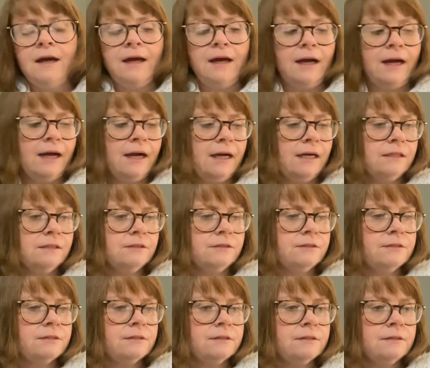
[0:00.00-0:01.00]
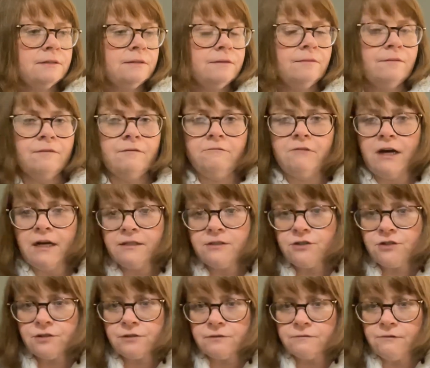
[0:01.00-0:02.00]
and
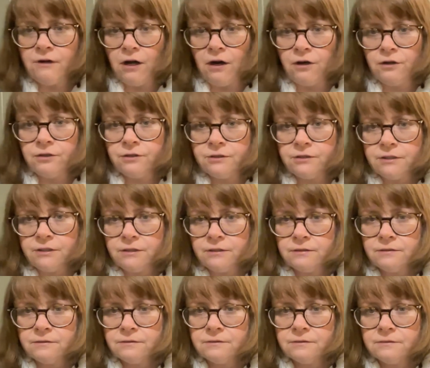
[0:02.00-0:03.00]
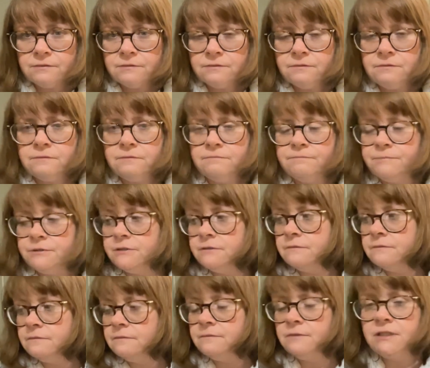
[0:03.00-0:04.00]
right or wrong, but
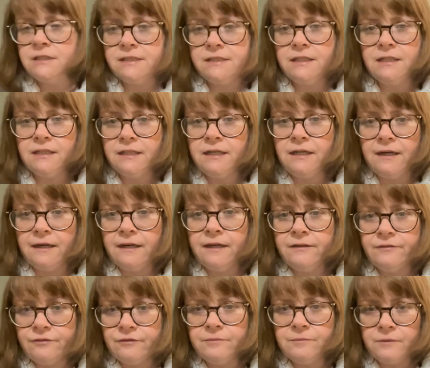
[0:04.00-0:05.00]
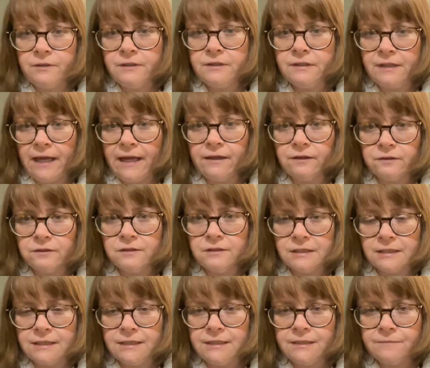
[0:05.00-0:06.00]
we're still alive and we're
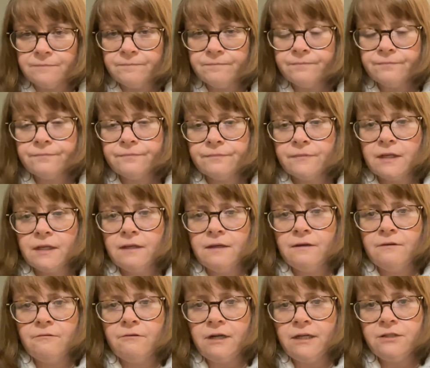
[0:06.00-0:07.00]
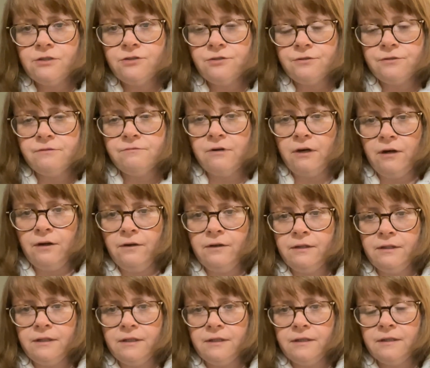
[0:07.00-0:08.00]
healthy, right or
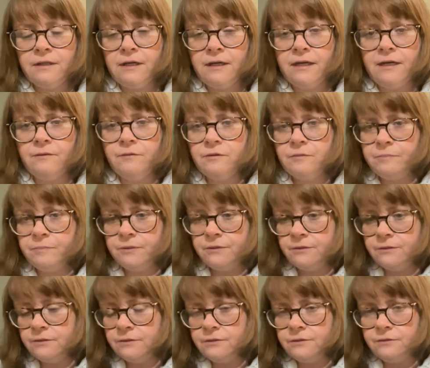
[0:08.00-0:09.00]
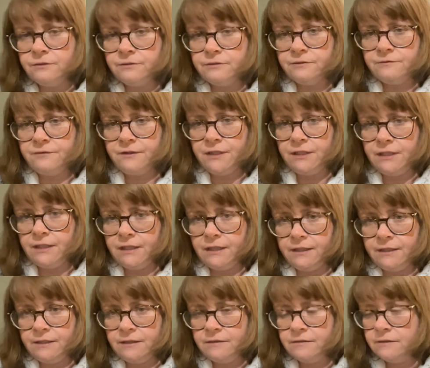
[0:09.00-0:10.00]
wrong, I will pour all the
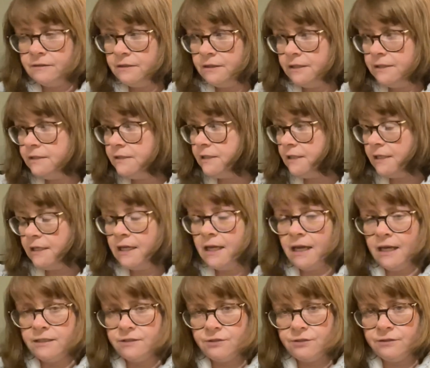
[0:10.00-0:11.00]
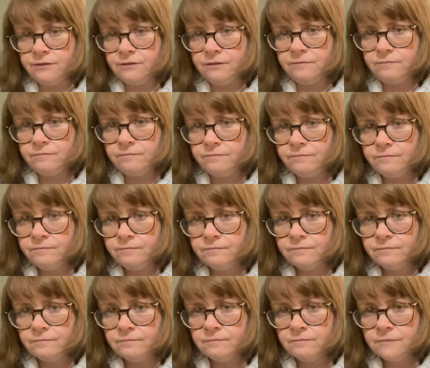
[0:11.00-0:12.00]
vinegar into the kettle
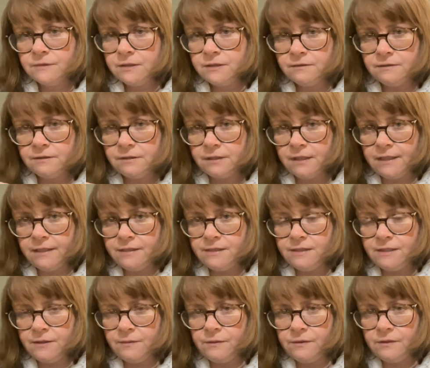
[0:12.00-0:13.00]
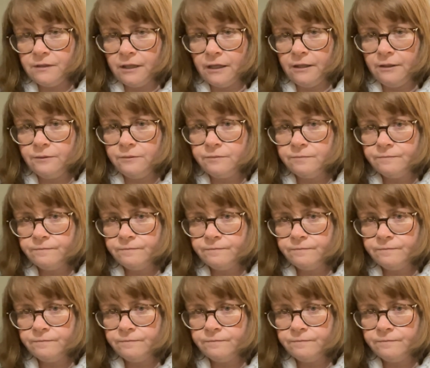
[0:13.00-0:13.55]
as high as it will go,